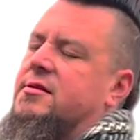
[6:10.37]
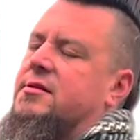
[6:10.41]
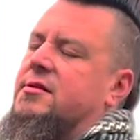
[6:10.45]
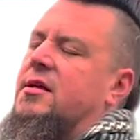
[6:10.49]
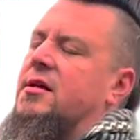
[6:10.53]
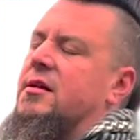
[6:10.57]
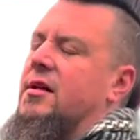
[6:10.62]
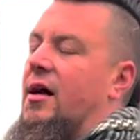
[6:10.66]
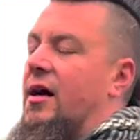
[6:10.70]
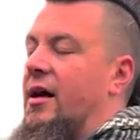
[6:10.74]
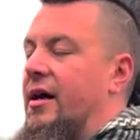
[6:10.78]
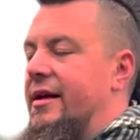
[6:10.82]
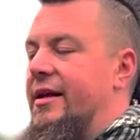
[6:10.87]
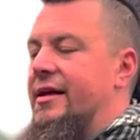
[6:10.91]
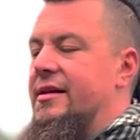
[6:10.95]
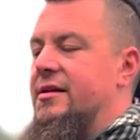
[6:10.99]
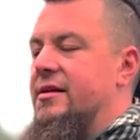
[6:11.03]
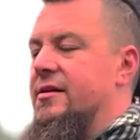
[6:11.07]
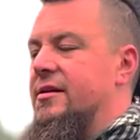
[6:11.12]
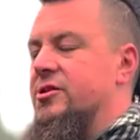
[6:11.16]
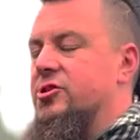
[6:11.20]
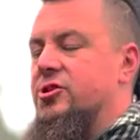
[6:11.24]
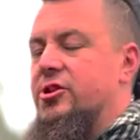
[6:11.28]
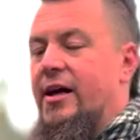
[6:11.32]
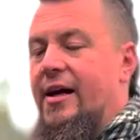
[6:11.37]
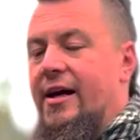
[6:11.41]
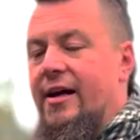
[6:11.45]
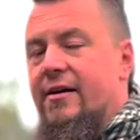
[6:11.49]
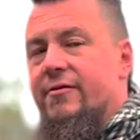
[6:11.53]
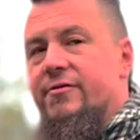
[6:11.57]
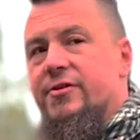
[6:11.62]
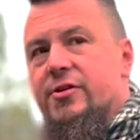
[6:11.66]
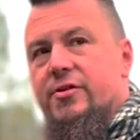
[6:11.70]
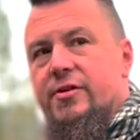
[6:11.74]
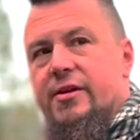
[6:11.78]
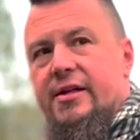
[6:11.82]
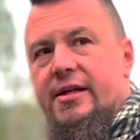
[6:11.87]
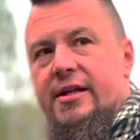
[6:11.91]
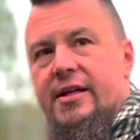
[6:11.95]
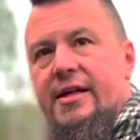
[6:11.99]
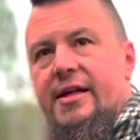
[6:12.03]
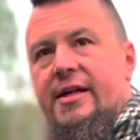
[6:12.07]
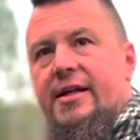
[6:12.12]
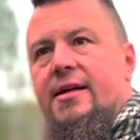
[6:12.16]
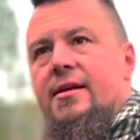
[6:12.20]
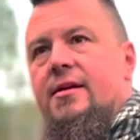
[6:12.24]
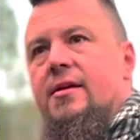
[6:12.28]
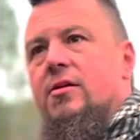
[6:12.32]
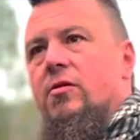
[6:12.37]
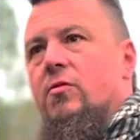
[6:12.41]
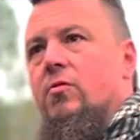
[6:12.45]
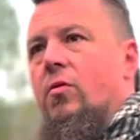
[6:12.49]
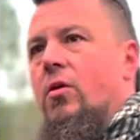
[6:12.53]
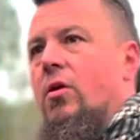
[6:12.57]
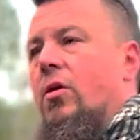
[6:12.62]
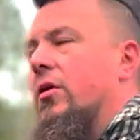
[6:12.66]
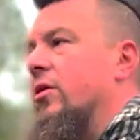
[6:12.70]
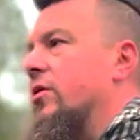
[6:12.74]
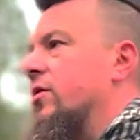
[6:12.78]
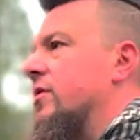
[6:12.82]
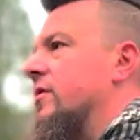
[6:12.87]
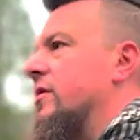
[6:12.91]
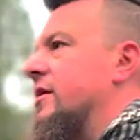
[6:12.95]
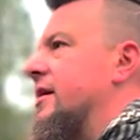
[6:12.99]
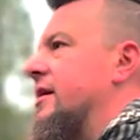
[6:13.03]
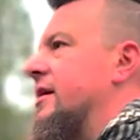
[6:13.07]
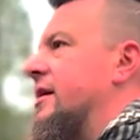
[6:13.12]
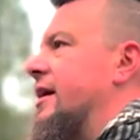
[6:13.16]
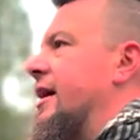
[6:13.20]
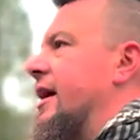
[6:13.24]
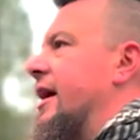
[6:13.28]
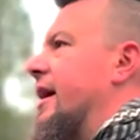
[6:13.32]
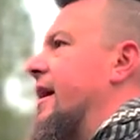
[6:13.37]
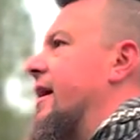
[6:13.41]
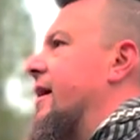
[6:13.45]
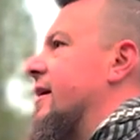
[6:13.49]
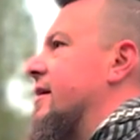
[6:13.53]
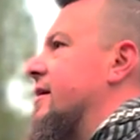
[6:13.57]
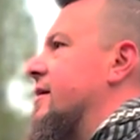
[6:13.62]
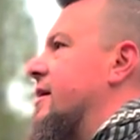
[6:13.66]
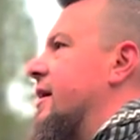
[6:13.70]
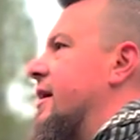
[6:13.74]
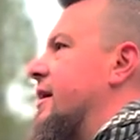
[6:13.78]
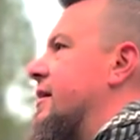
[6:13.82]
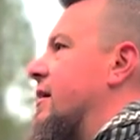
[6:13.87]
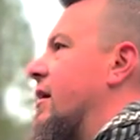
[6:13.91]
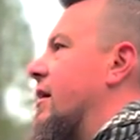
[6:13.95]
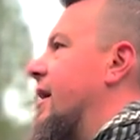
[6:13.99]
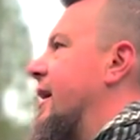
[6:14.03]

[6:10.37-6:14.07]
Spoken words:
slide into the shaft, you can heat the water in the end, and it'll